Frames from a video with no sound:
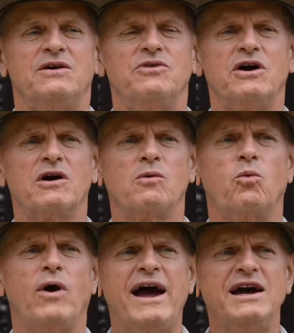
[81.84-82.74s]
There are
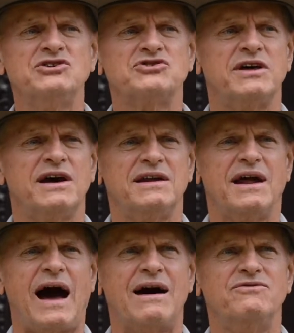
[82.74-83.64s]
ways that
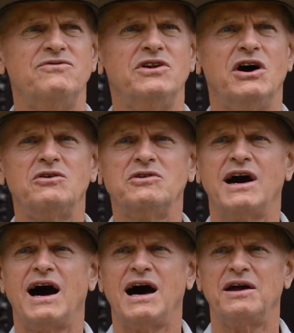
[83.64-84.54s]
I've known
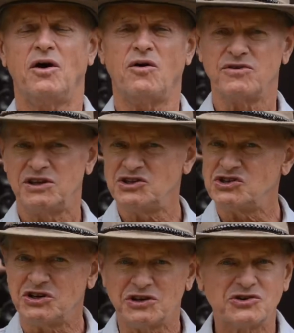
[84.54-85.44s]
God over
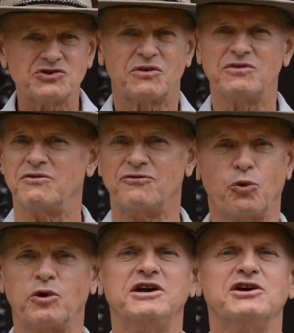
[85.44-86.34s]
these years, over the
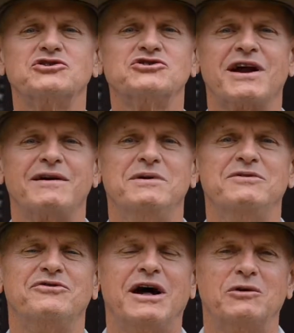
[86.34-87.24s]
40 years that I've
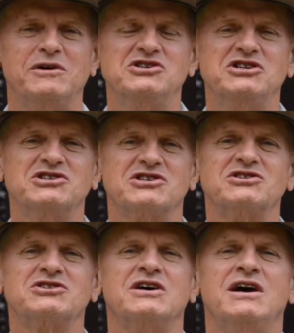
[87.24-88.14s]
been following
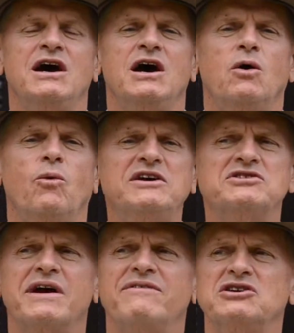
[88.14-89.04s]
Jesus, ways
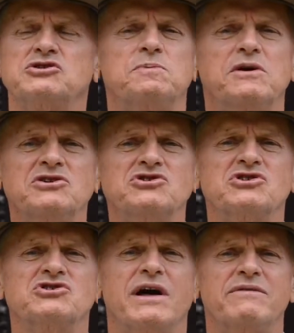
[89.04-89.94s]
that I've experienced
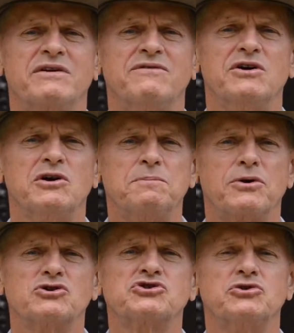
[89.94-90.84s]
His love in a very
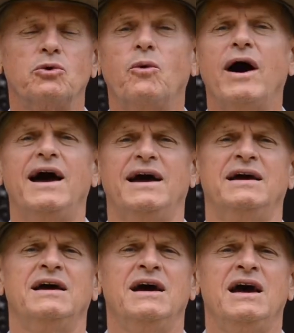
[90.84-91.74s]
personal way.
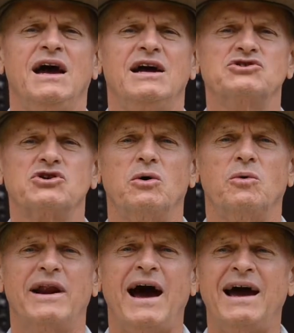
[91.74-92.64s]
And so
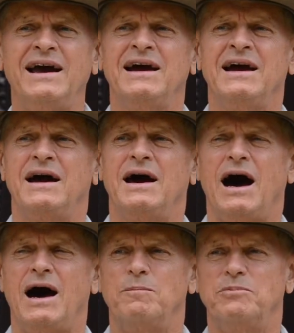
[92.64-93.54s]
when I
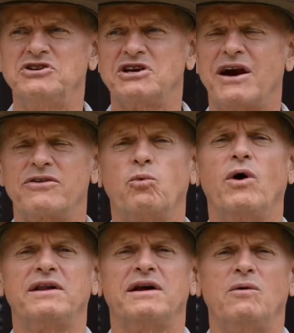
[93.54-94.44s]
put together
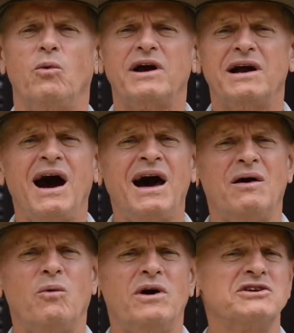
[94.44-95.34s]
what
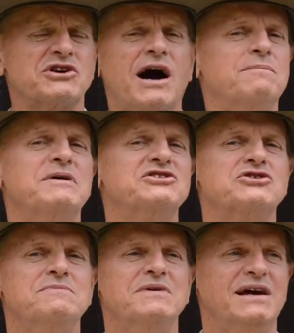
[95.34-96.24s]
has God meant
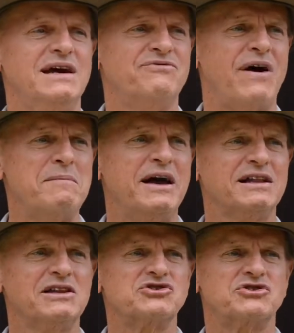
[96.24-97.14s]
to me, if I make
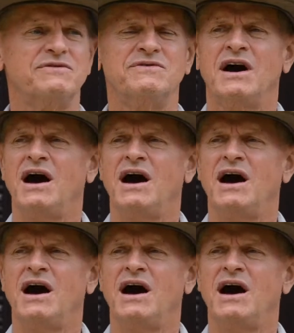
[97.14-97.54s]
a list of